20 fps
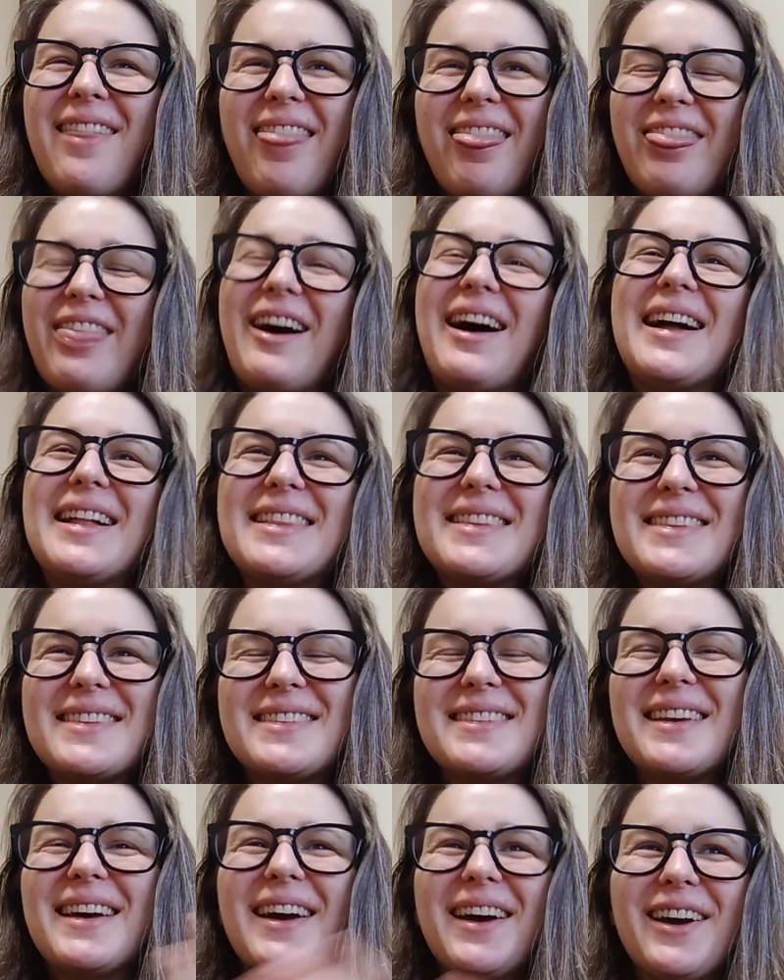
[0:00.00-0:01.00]

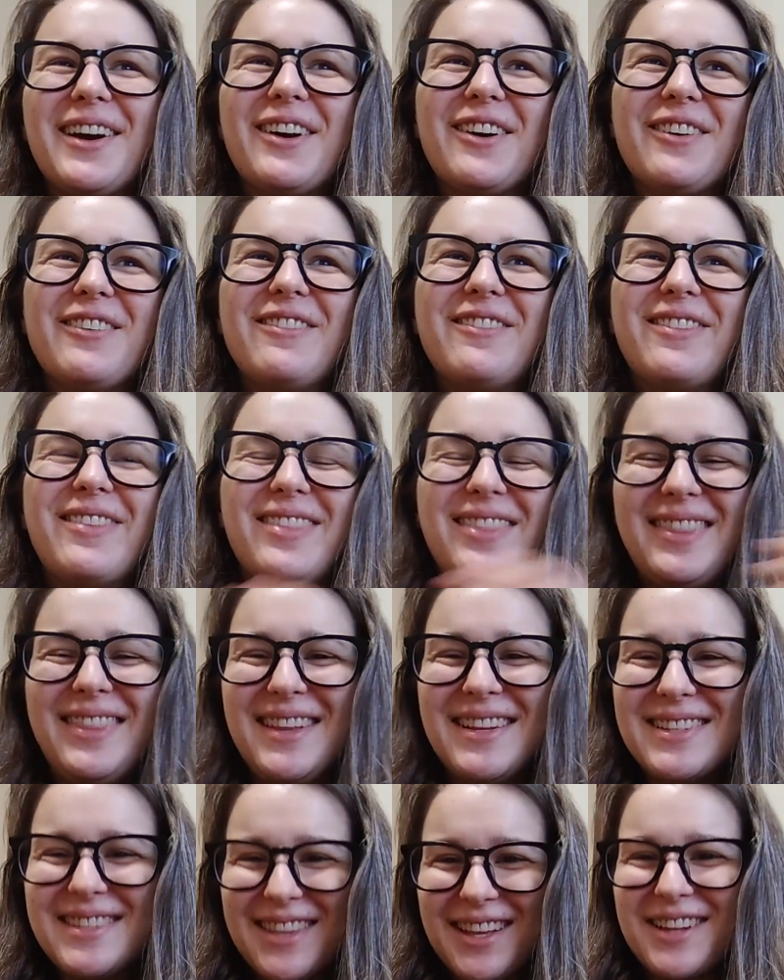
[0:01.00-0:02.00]
thoughts of
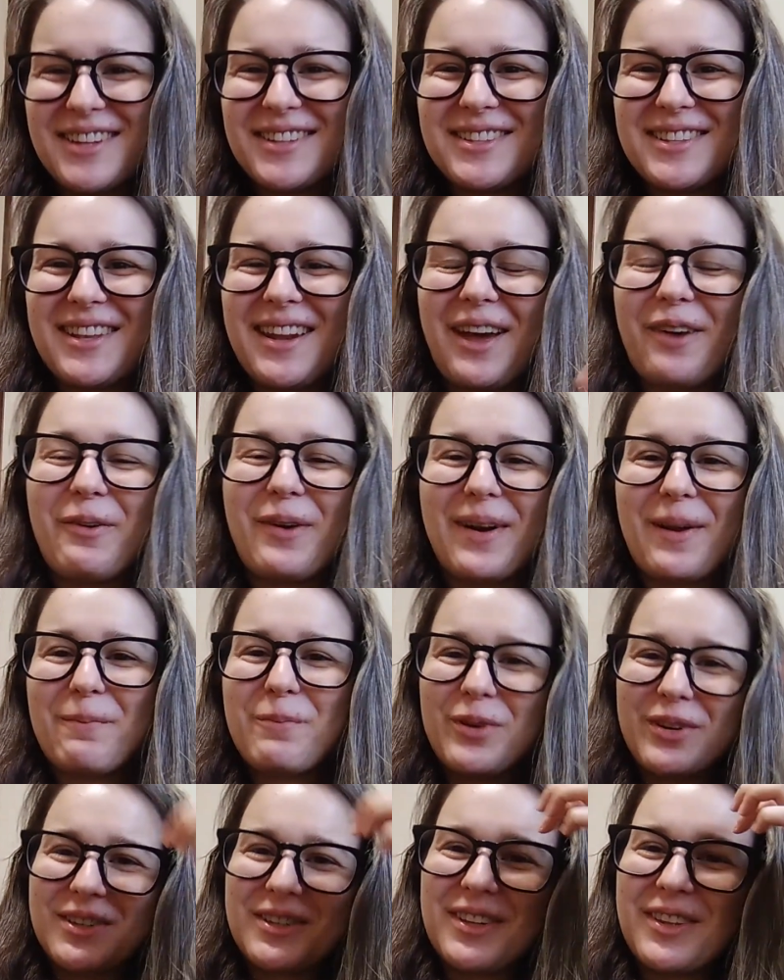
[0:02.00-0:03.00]
these things that I want to
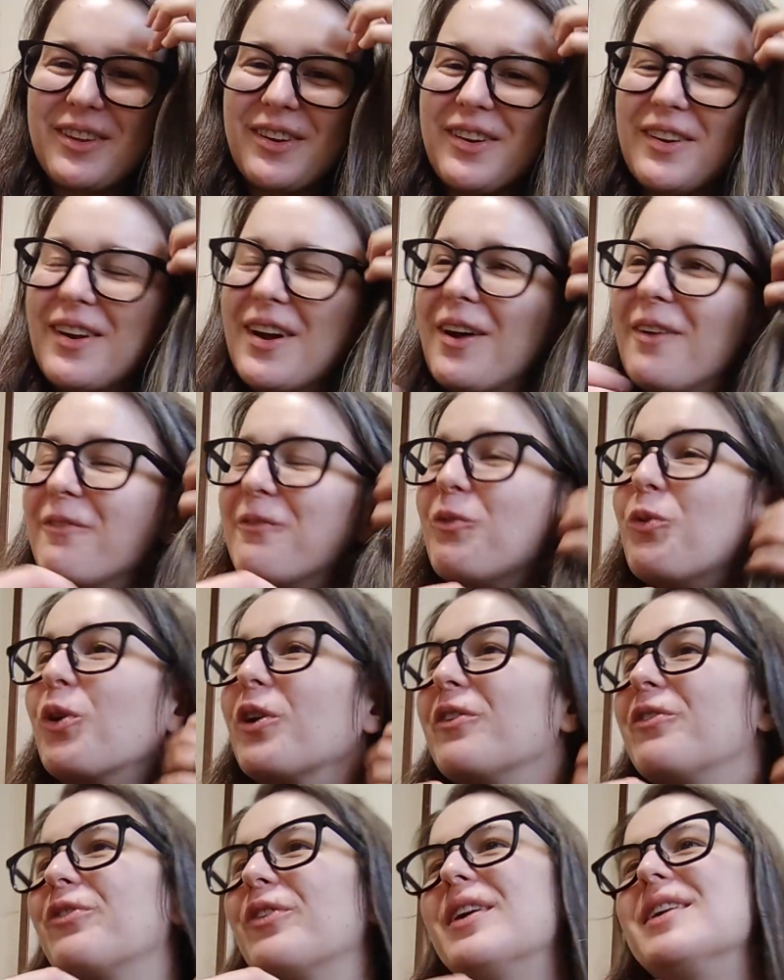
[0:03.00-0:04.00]
put to the
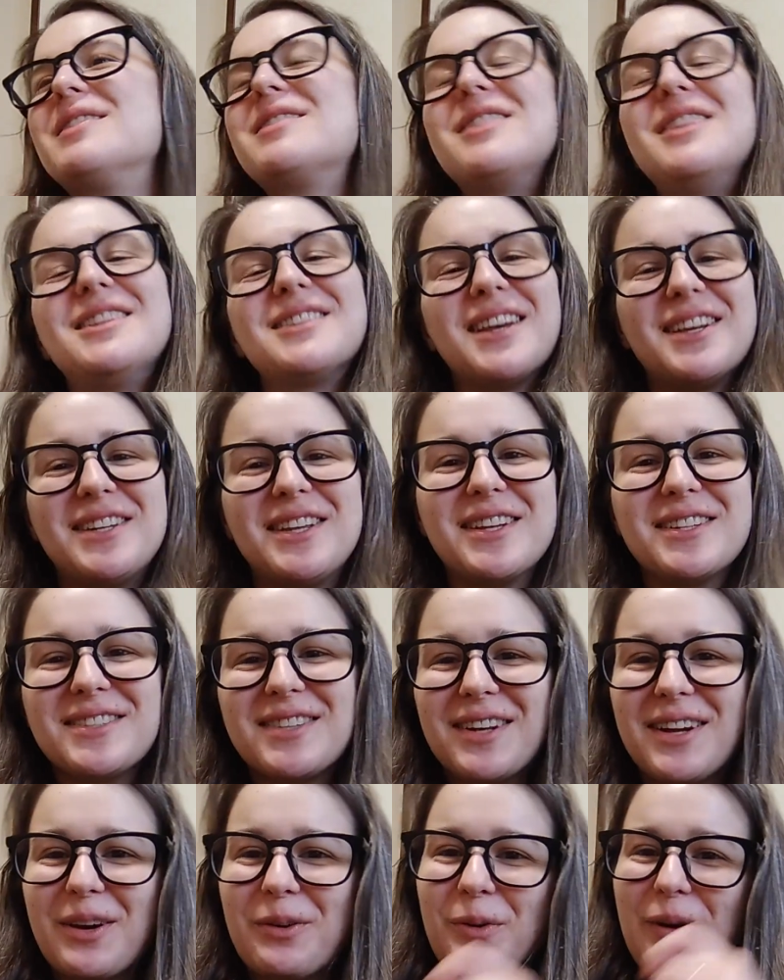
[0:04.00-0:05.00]
forefront, these ideas
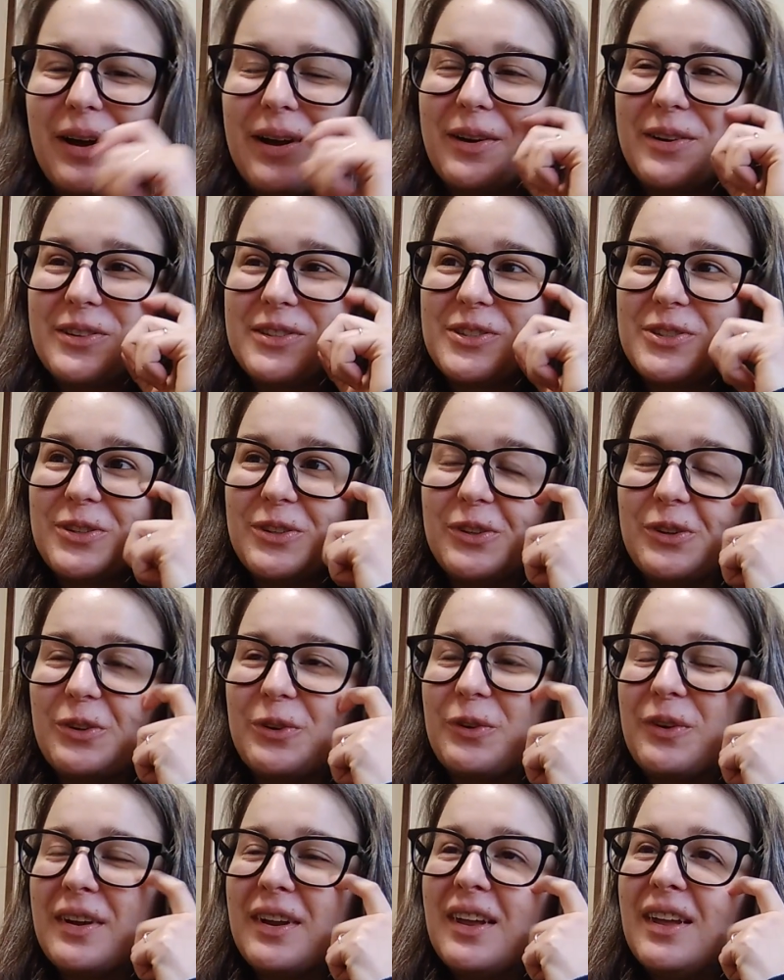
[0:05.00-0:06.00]
that I want
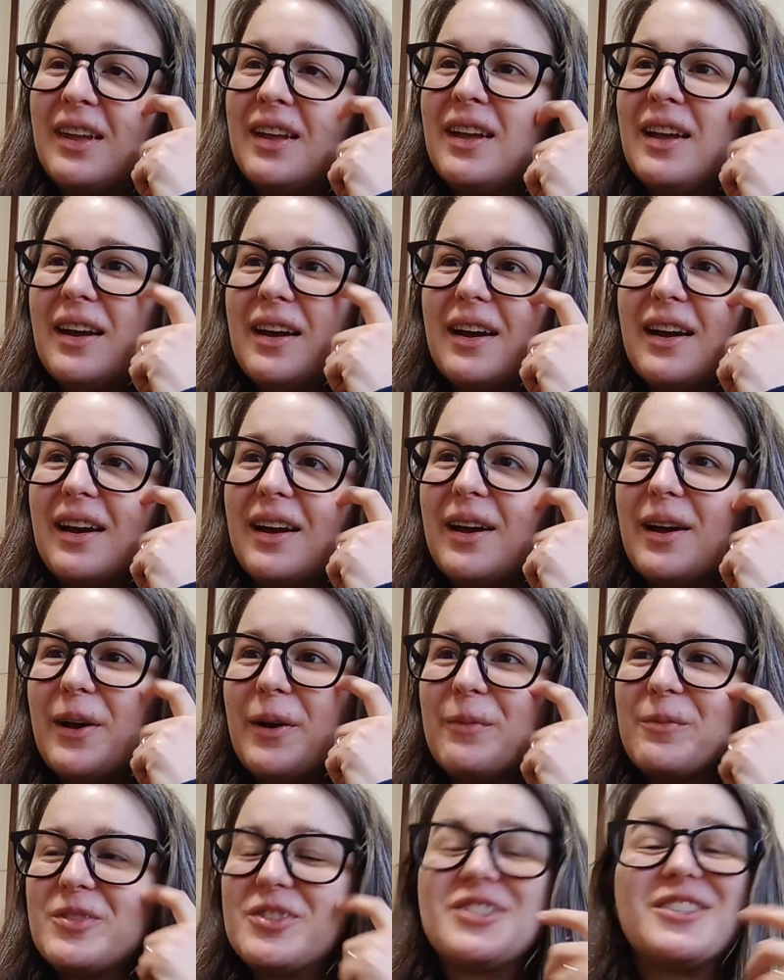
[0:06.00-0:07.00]
to
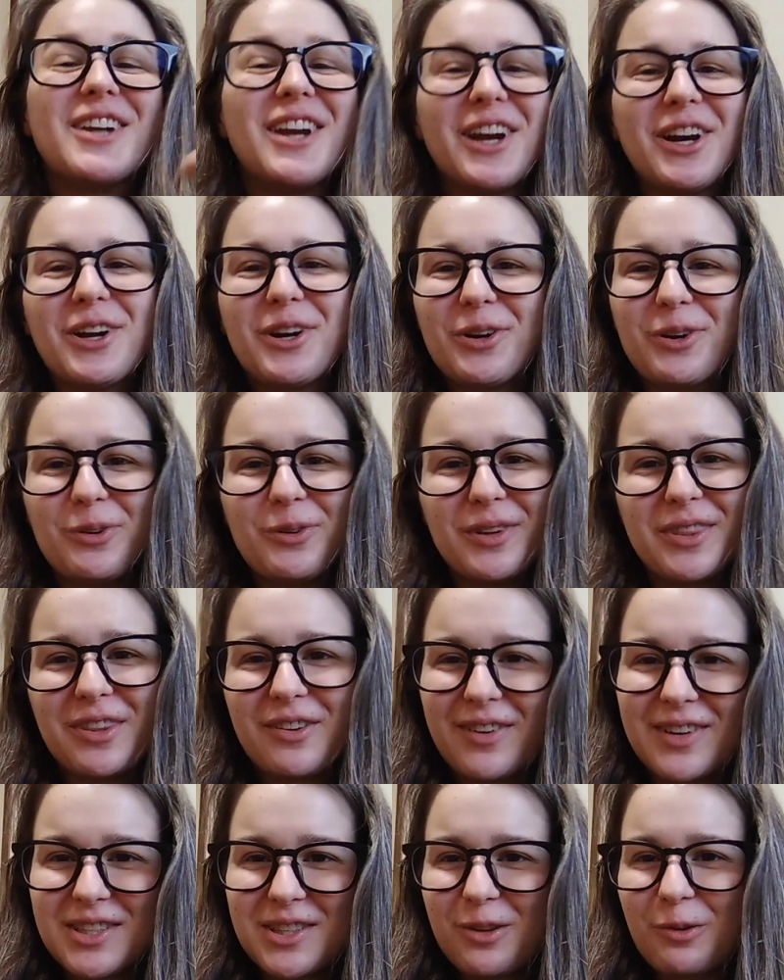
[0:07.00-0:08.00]
share with the
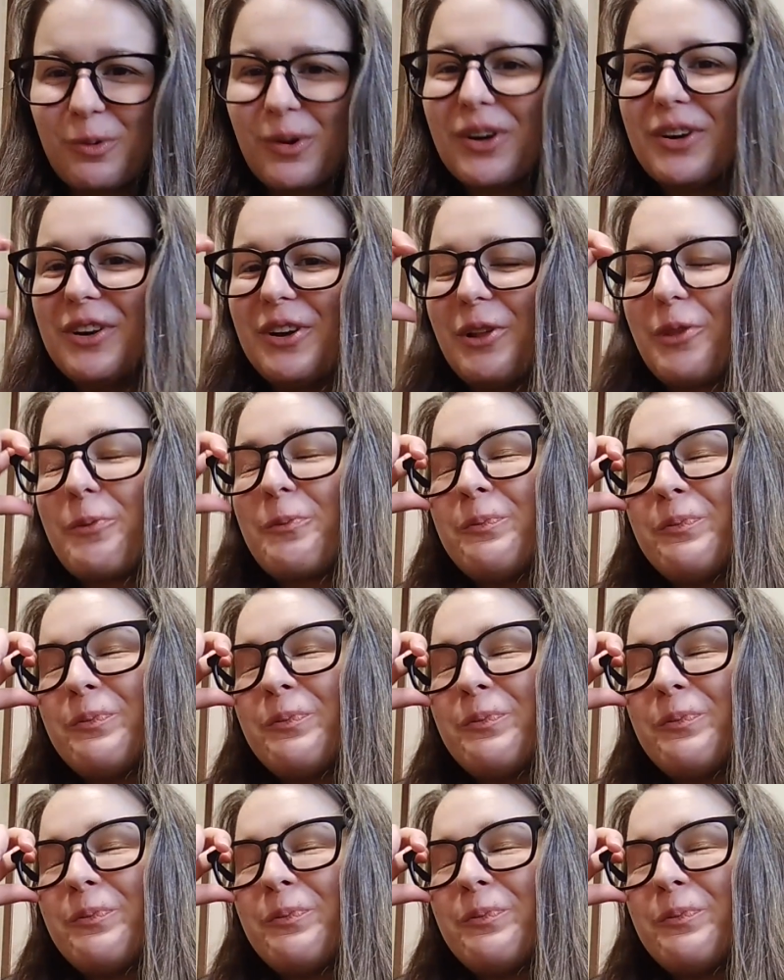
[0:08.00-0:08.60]
rest of the world,